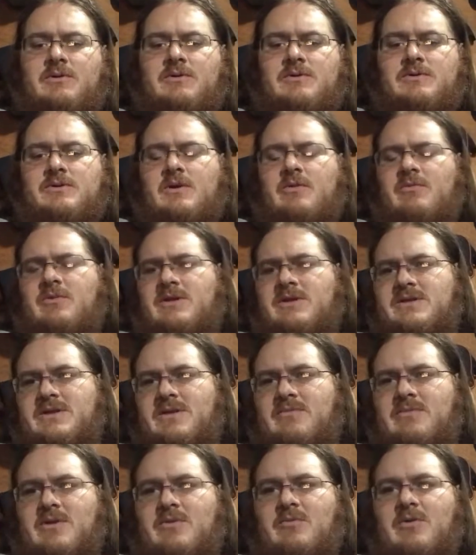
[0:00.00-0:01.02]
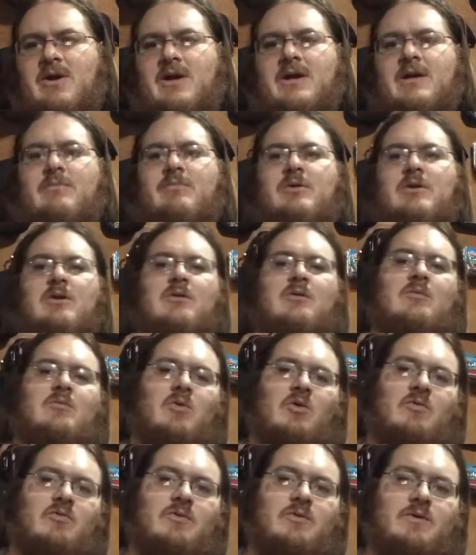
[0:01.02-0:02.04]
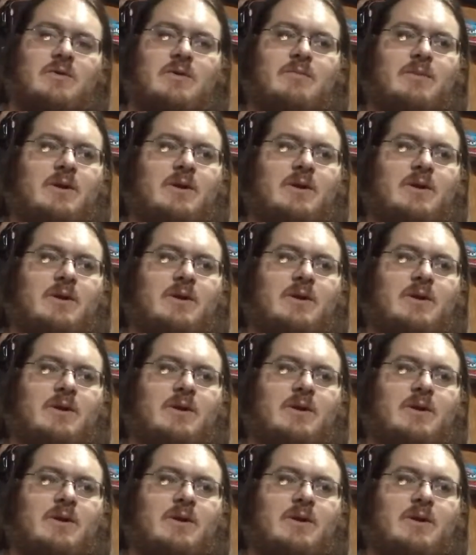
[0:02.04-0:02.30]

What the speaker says: So I wanted something where I could put a little more food in